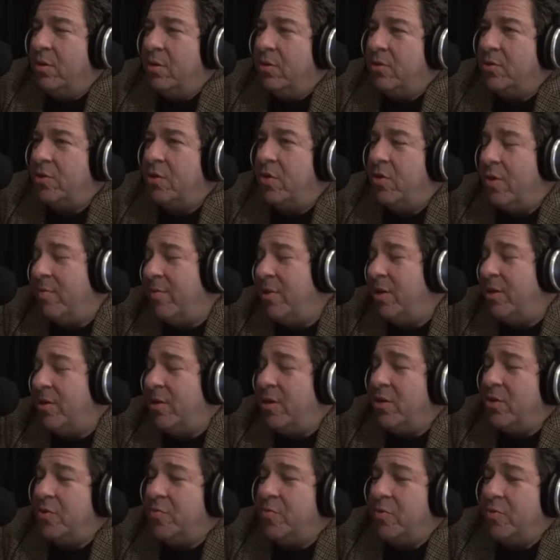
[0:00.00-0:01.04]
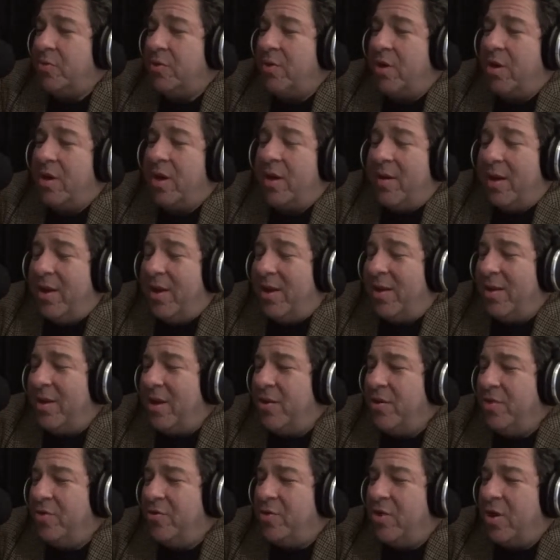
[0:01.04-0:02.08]
So, I mean, it does.
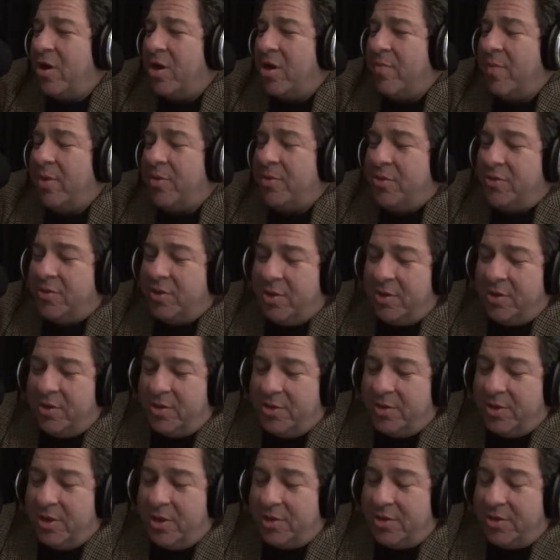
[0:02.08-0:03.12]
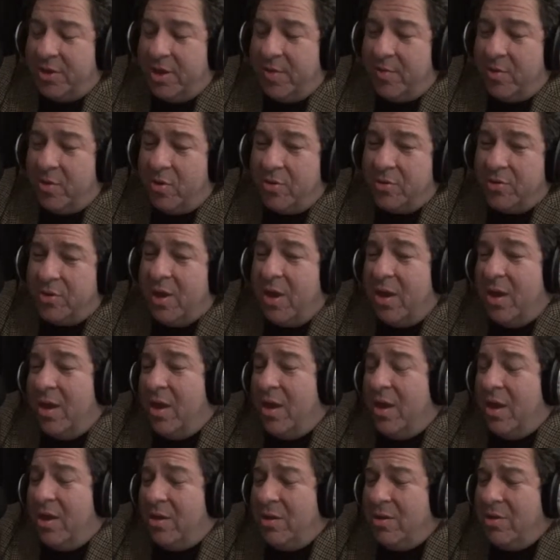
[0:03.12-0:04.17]
And you talk about these nice neighborhoods.
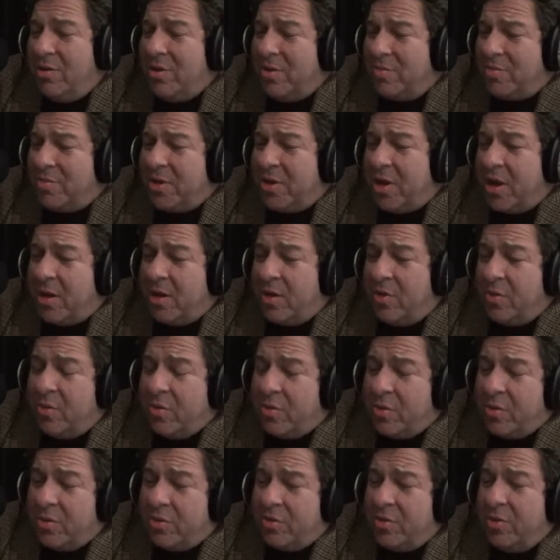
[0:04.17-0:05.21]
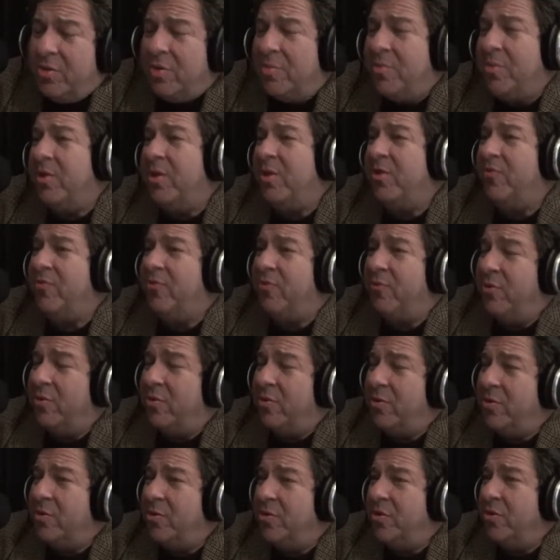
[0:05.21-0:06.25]
You go up to Kenilworth, you go up to Lake
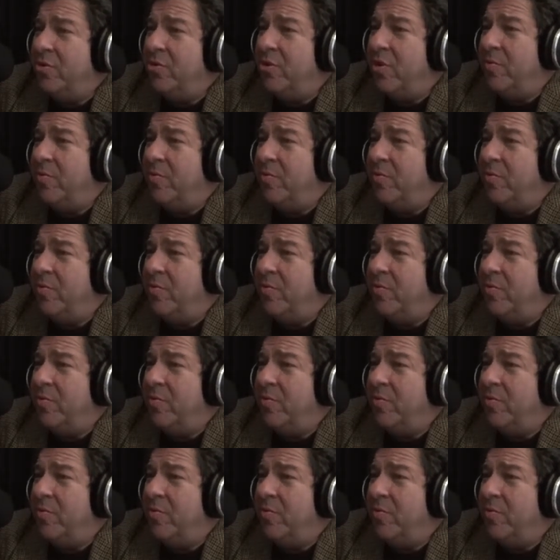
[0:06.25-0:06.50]
Forest, you go up.